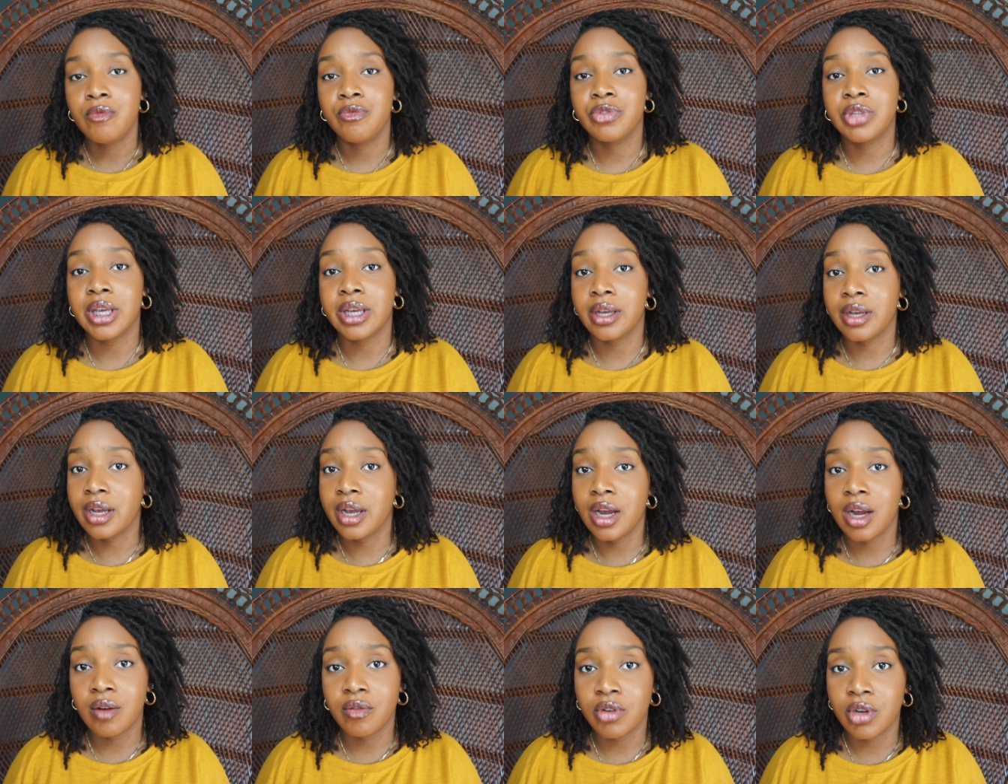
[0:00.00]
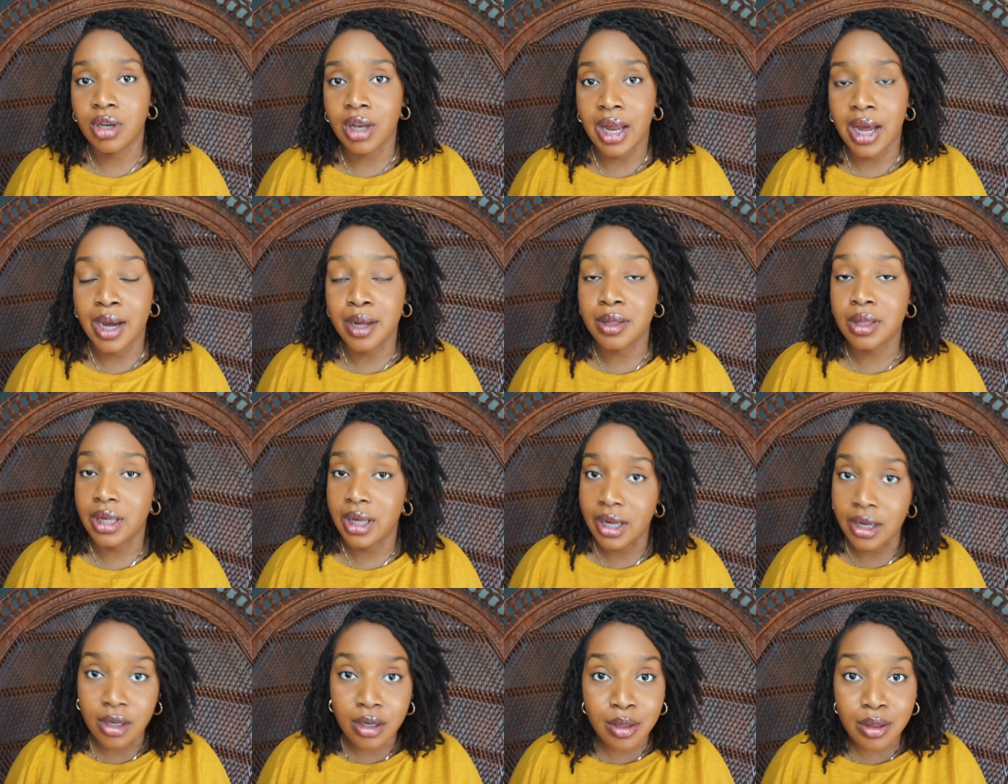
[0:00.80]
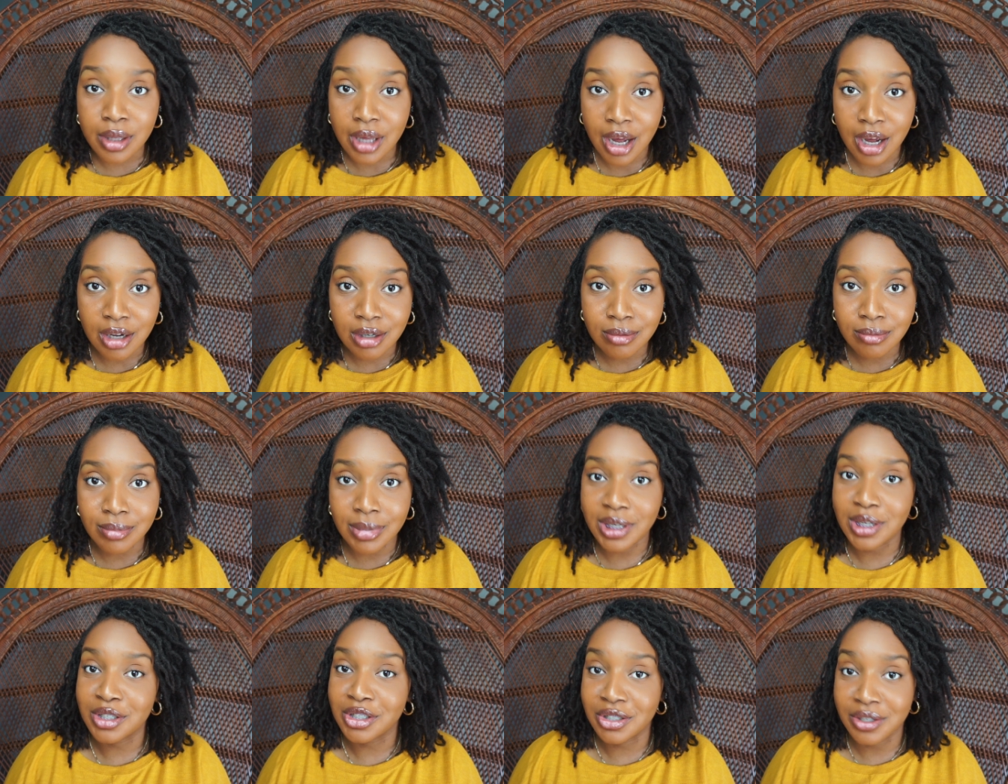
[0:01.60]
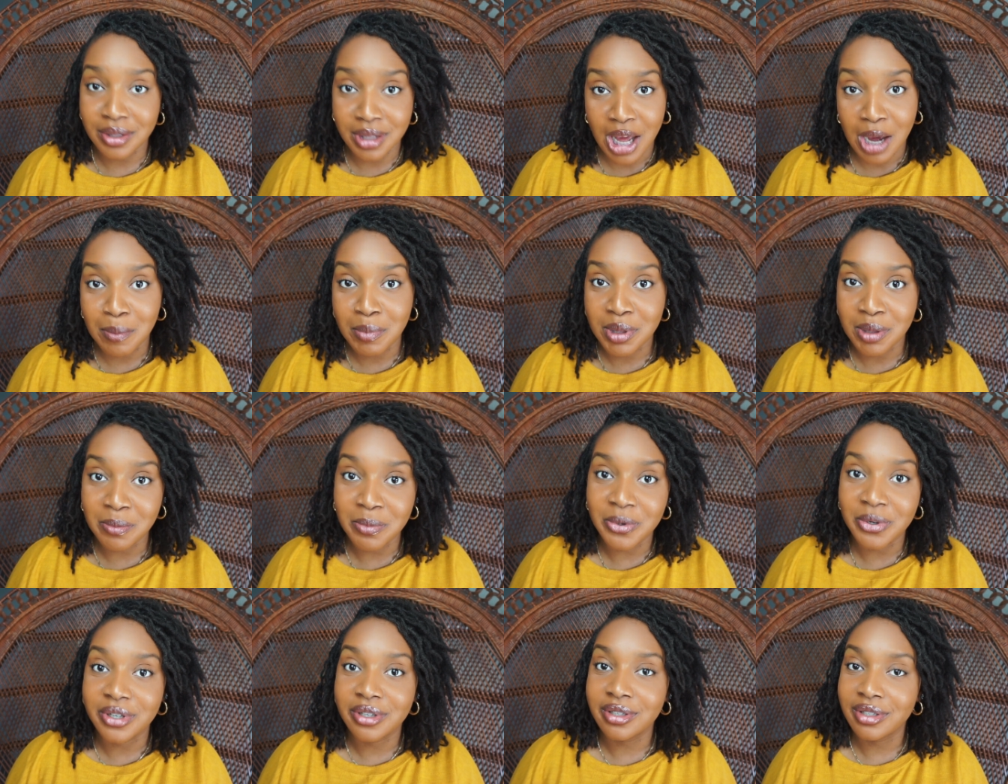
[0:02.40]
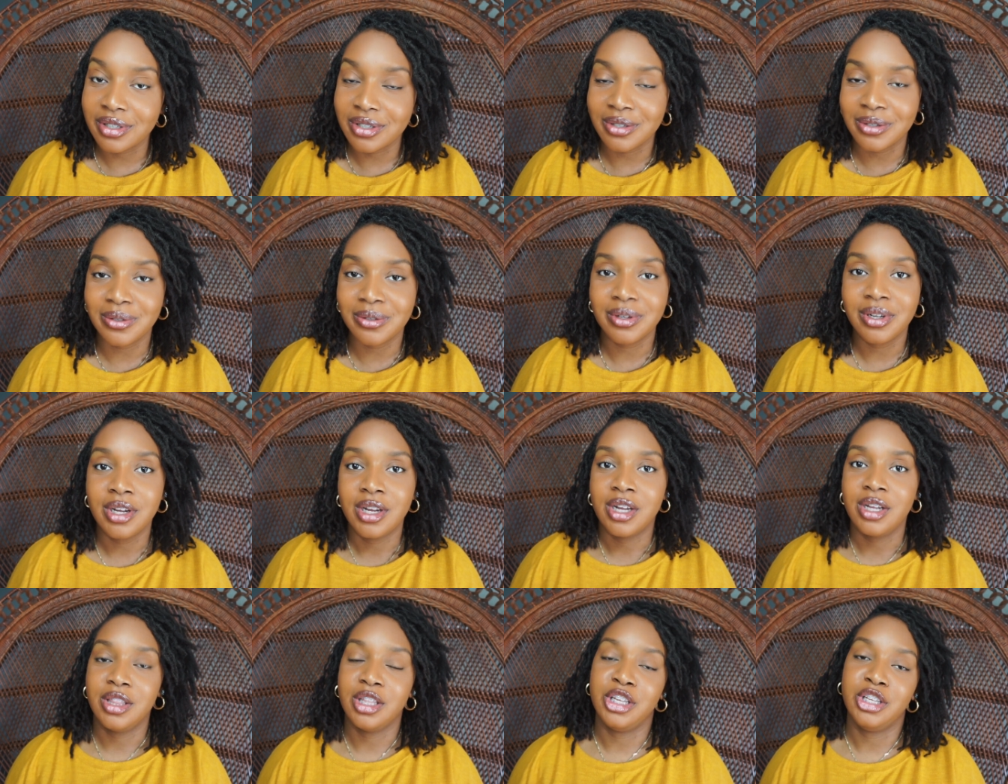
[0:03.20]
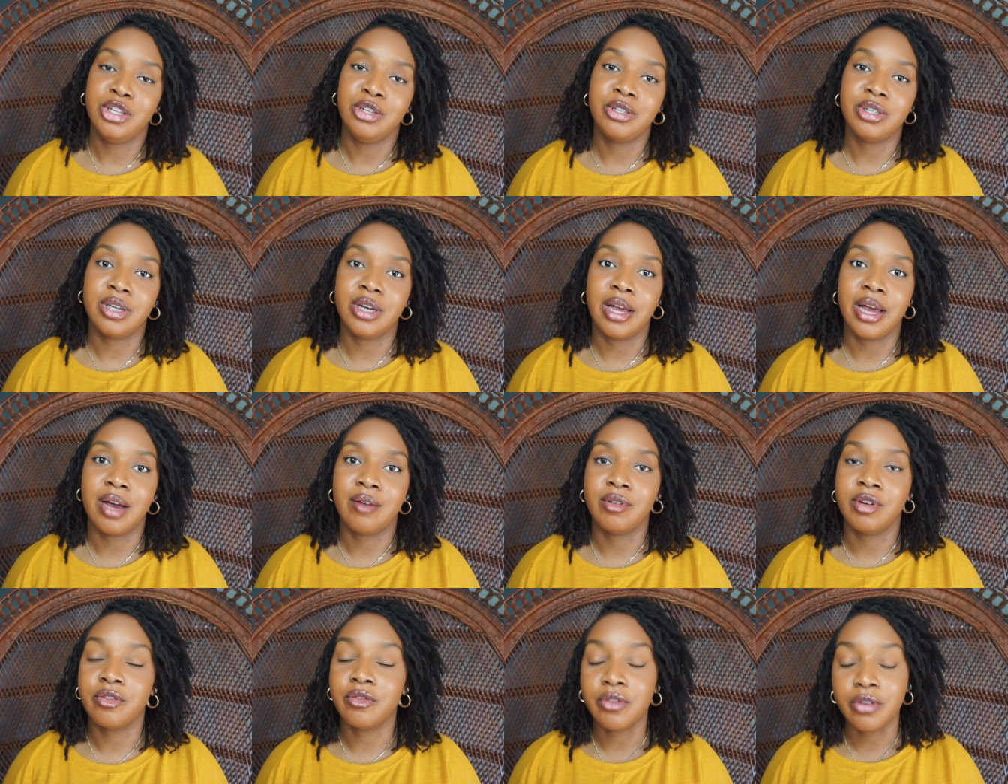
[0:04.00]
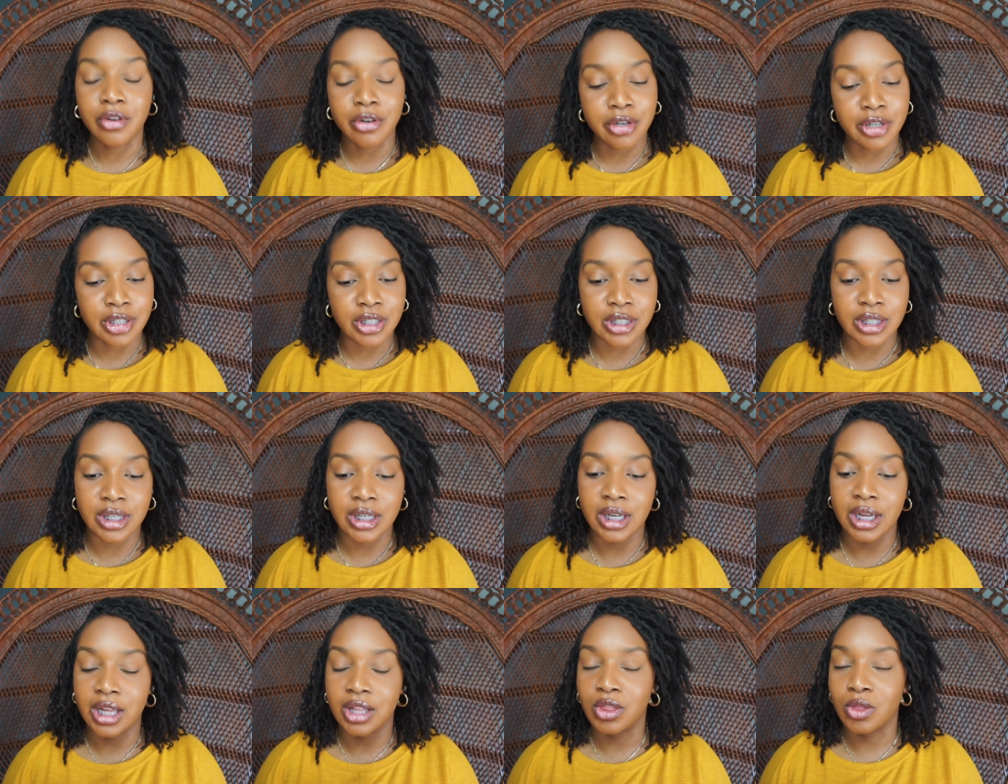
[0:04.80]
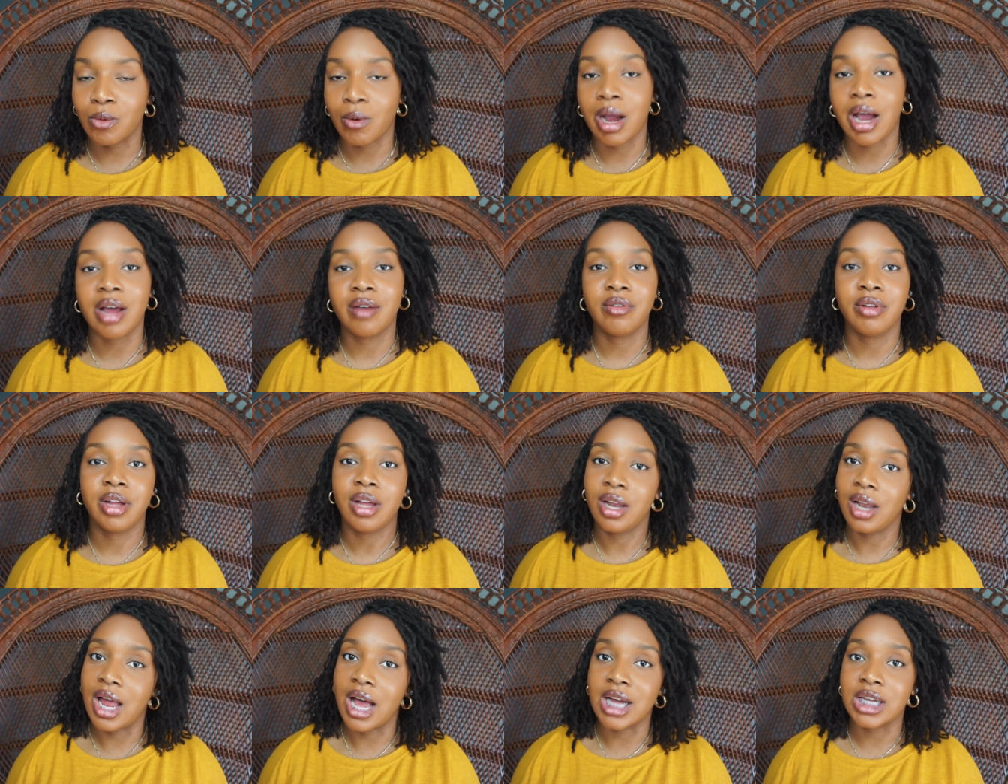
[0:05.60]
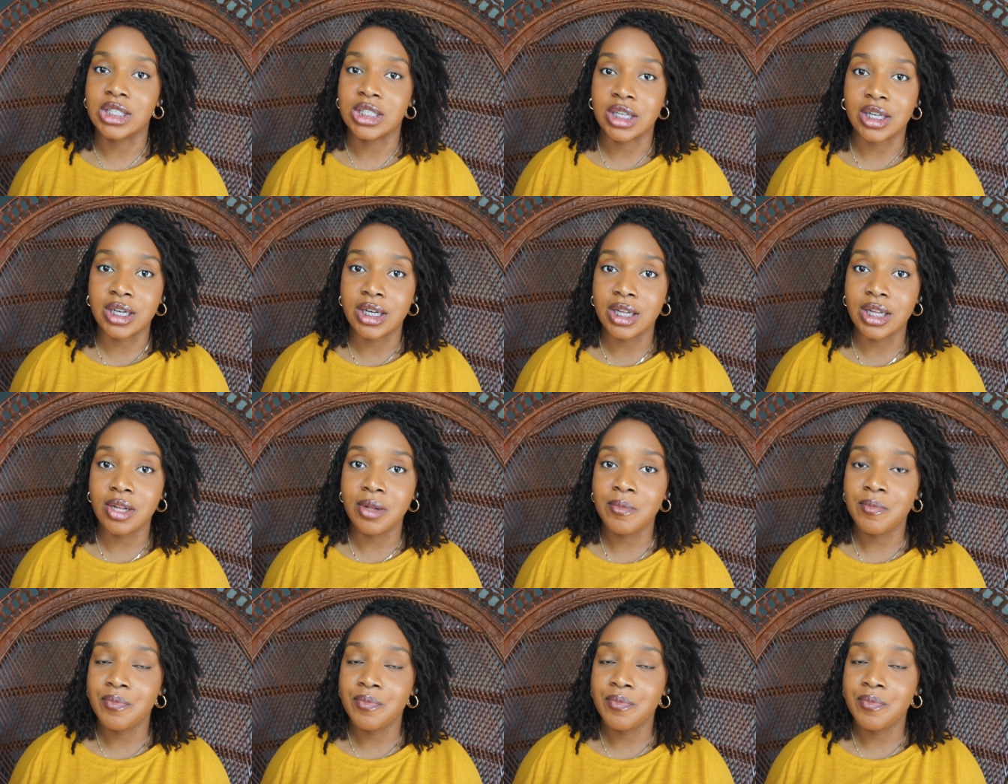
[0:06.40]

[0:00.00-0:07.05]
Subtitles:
taking care of your locks and your scalp, because your scalp is important too, then you should have a flourishing and thriving lock journey.